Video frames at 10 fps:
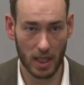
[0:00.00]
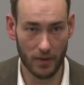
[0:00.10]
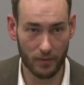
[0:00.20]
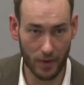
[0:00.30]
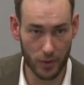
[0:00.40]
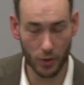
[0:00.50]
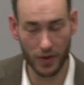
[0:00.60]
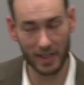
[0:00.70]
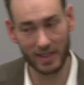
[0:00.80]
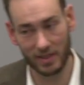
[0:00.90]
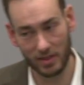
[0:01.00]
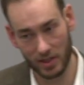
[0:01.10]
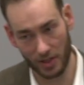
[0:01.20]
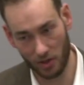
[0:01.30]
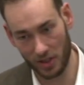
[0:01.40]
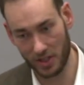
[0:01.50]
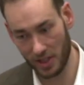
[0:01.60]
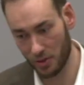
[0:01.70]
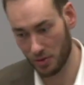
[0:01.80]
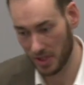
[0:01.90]
If you think that the content
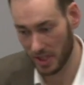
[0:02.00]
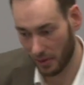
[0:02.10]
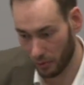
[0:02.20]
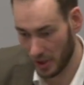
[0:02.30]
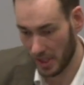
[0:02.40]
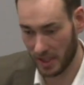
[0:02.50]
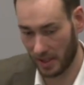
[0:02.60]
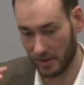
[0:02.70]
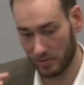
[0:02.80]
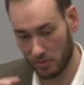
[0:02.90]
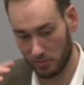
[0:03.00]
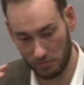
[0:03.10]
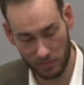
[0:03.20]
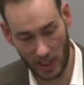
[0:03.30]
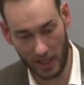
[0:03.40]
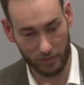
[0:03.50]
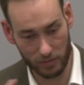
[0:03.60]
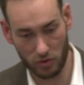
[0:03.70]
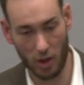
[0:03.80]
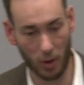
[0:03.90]
that you see and read and kind of
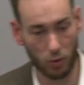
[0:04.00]
come